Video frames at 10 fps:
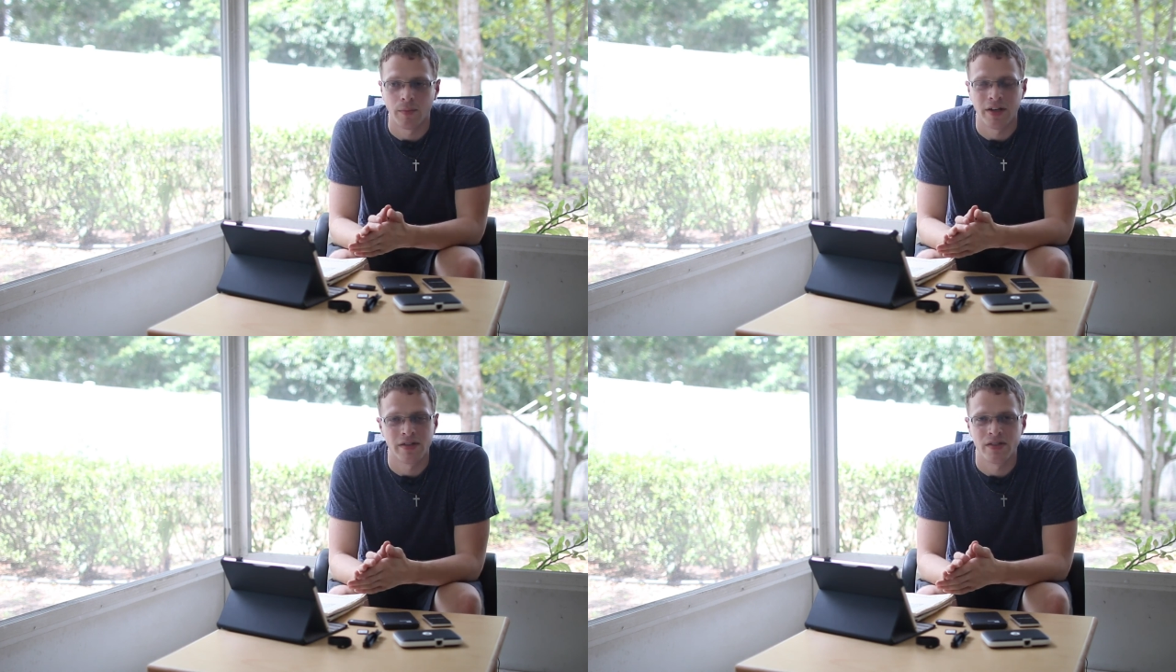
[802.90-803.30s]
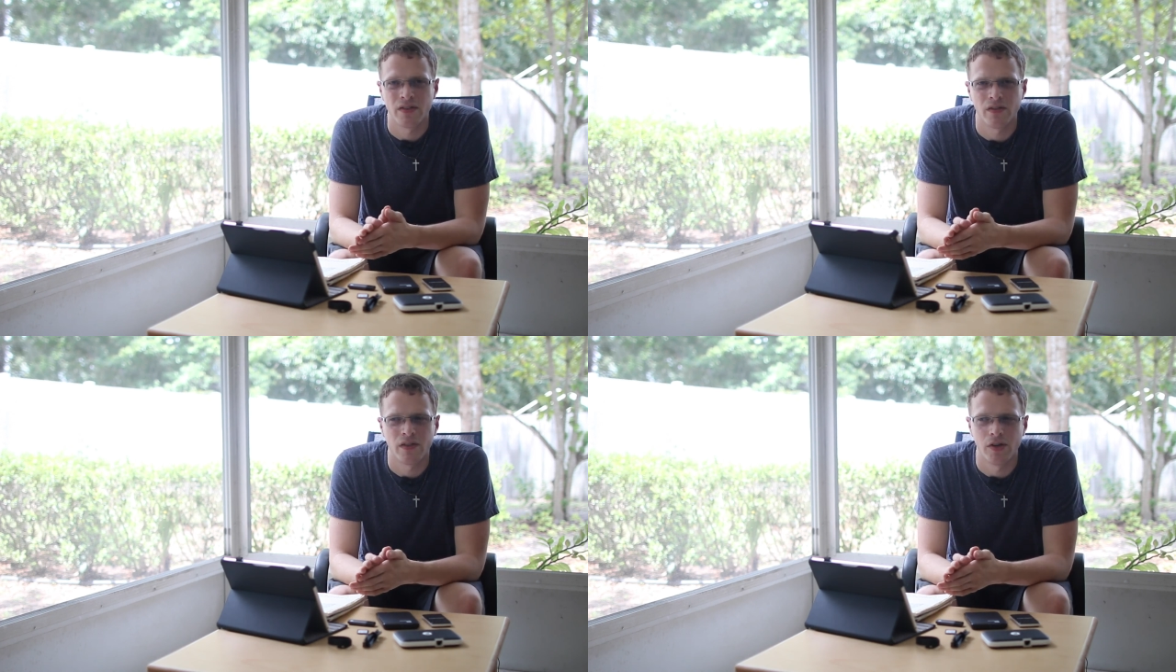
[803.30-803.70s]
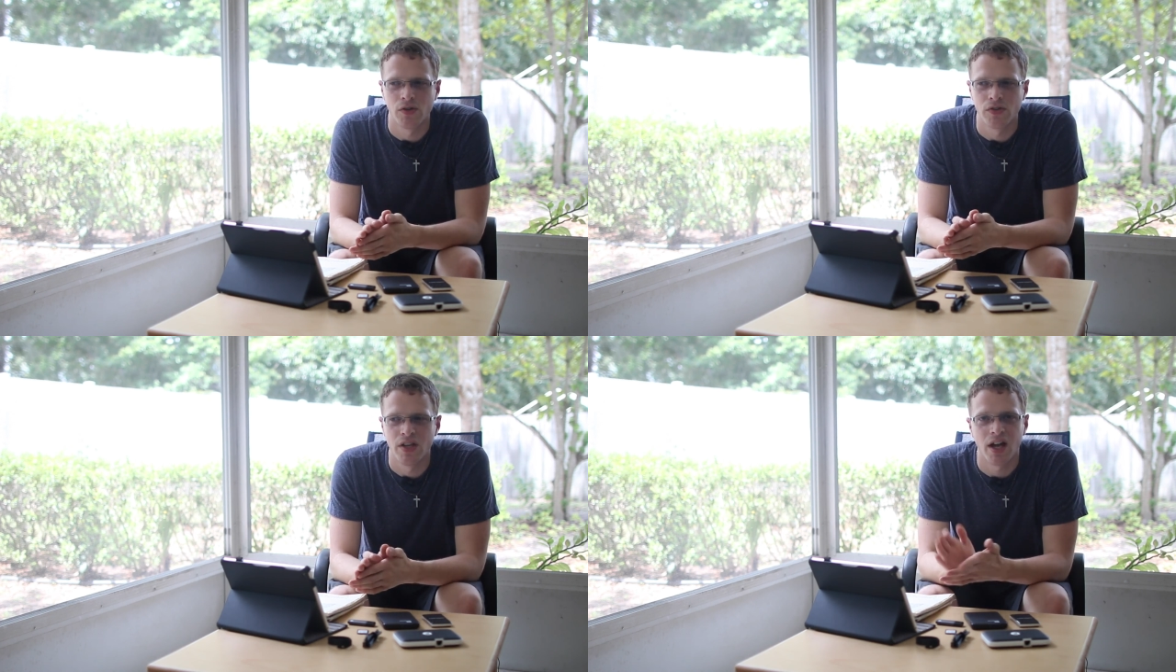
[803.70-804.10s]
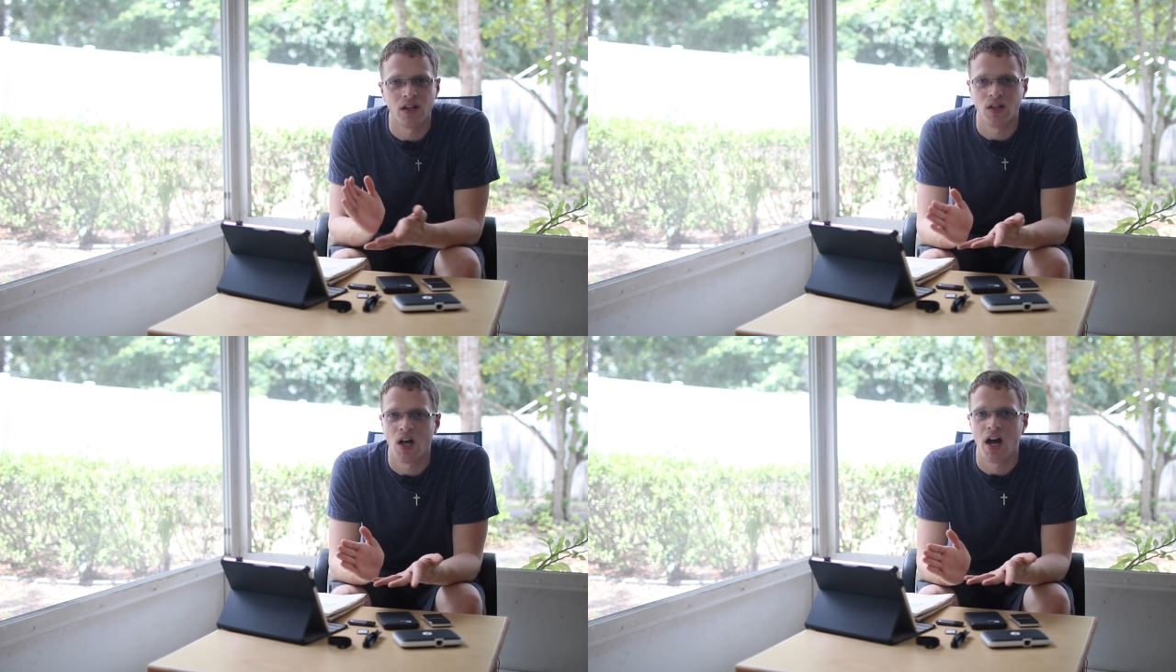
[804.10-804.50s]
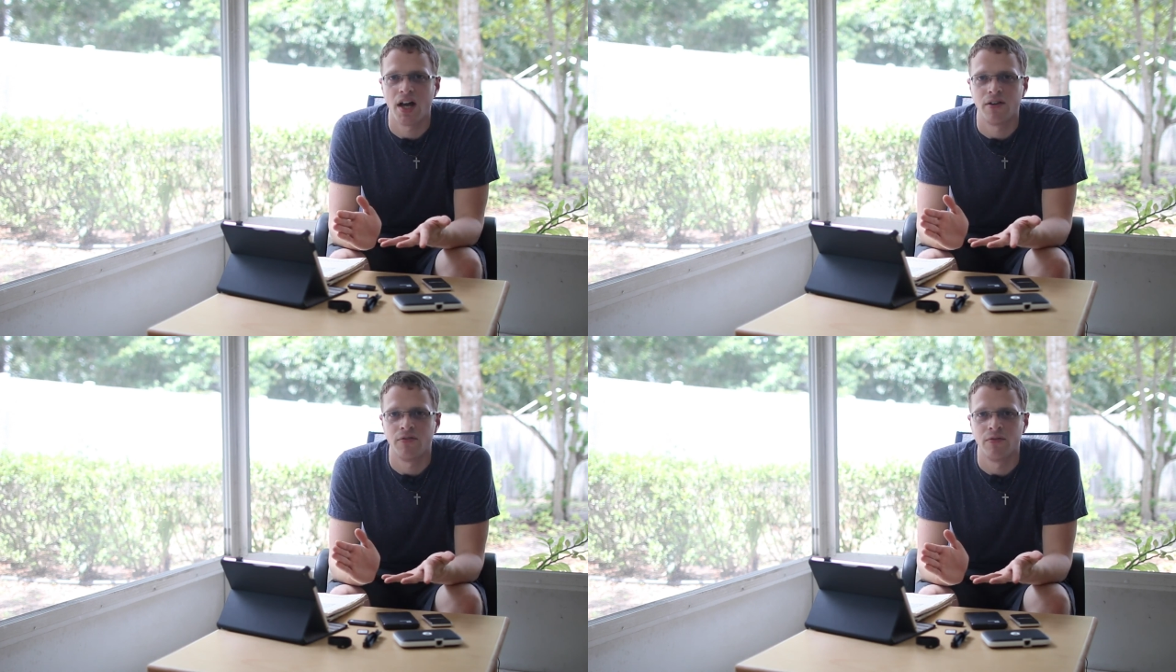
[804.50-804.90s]
because there's not a
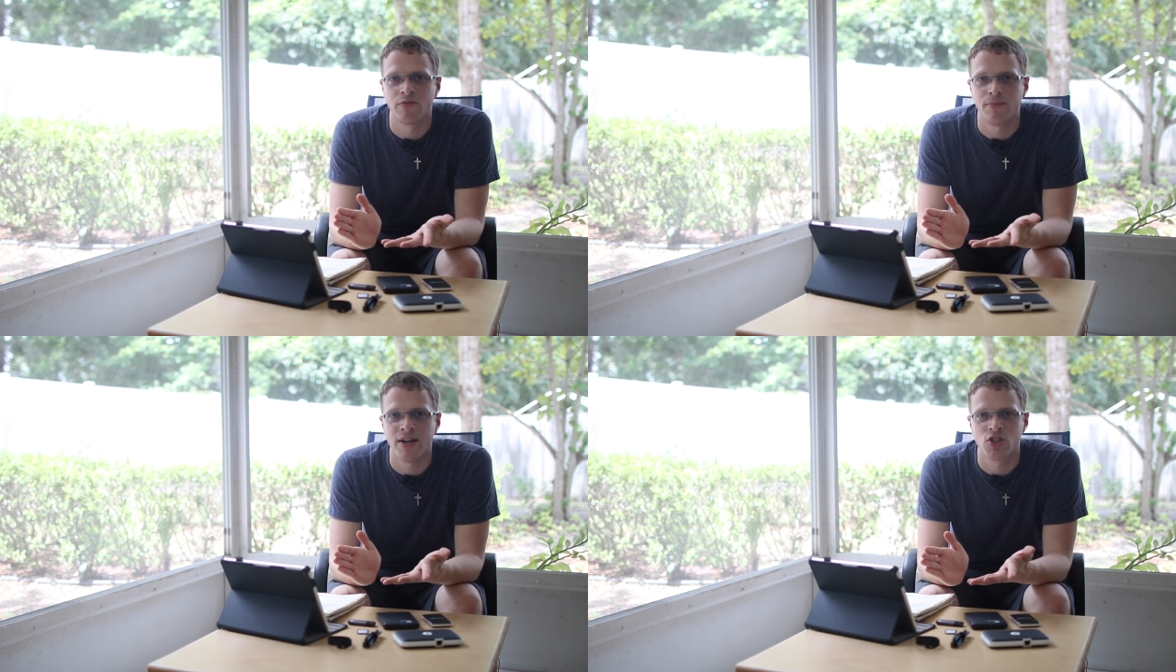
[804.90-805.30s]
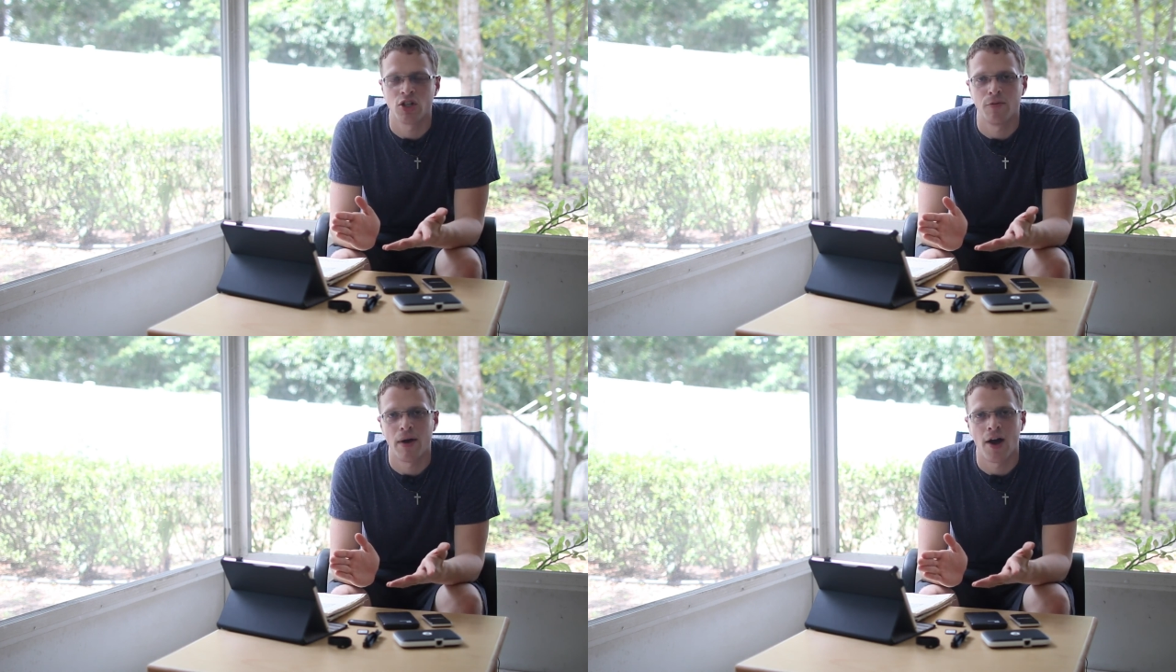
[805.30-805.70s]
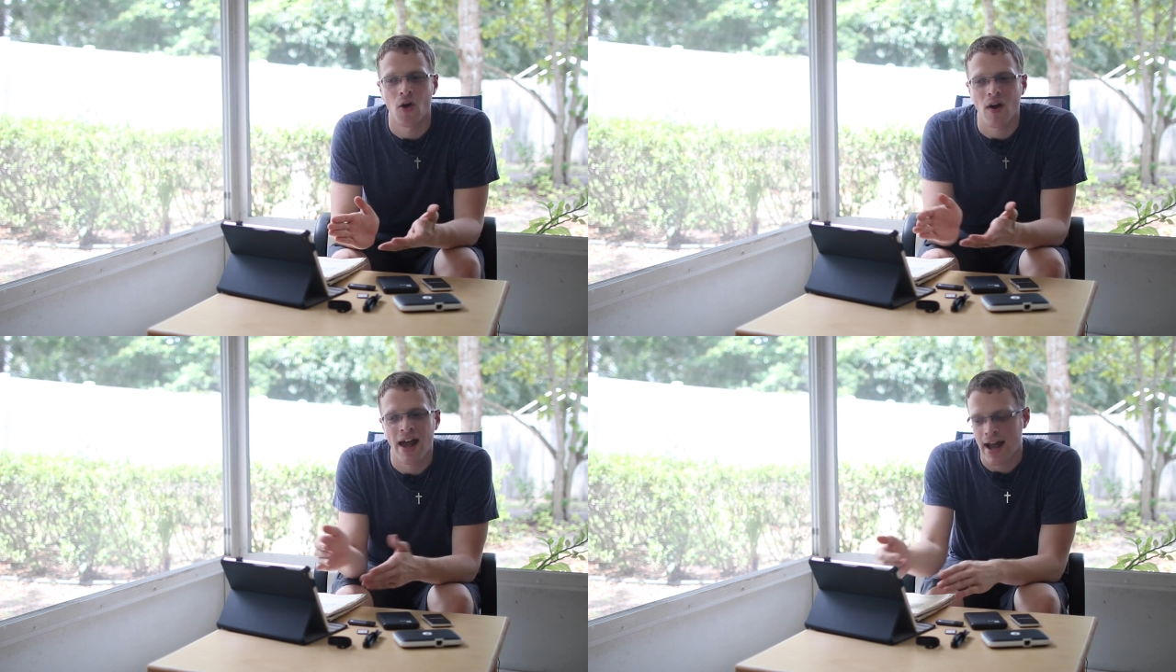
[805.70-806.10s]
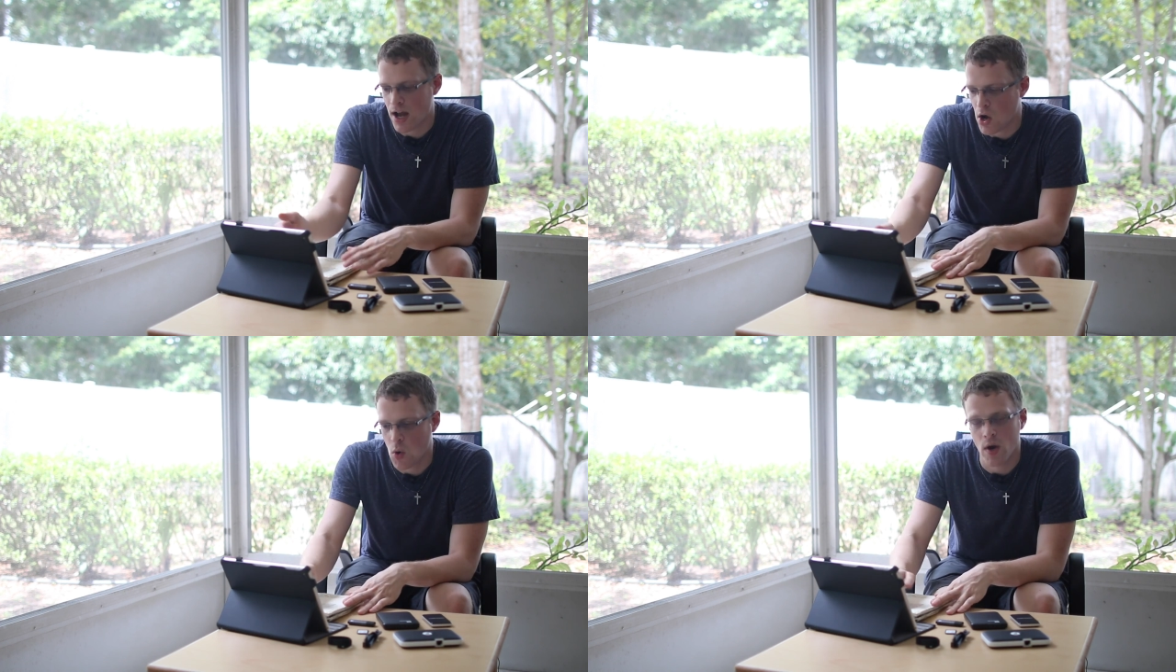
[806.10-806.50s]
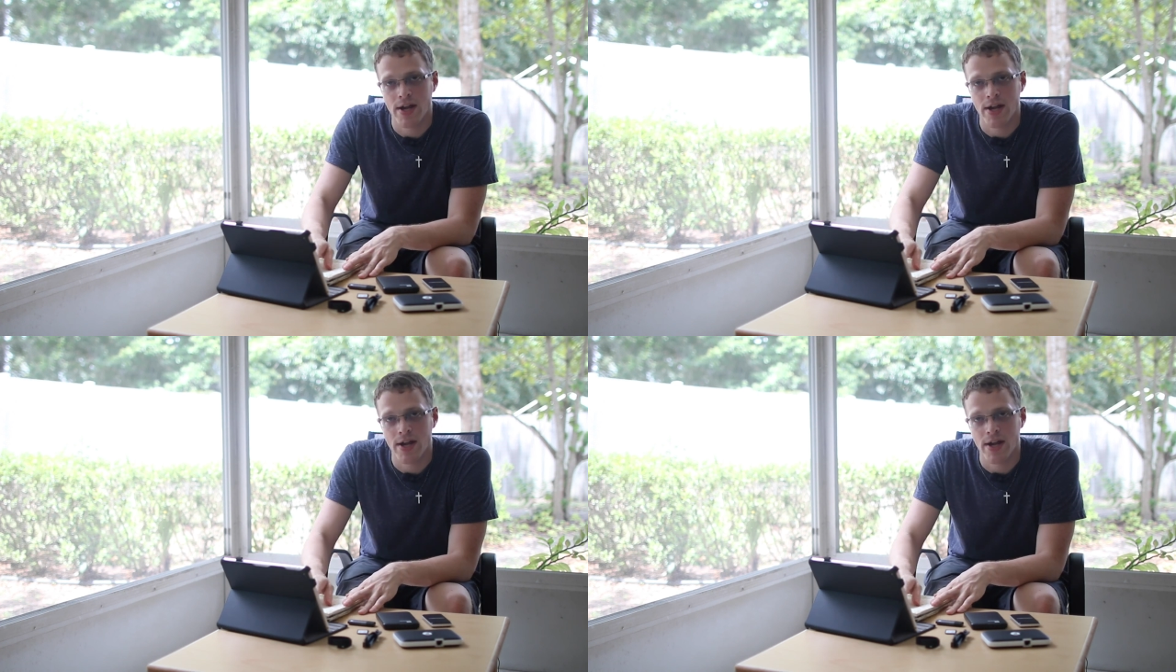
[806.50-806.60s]
lot of information about how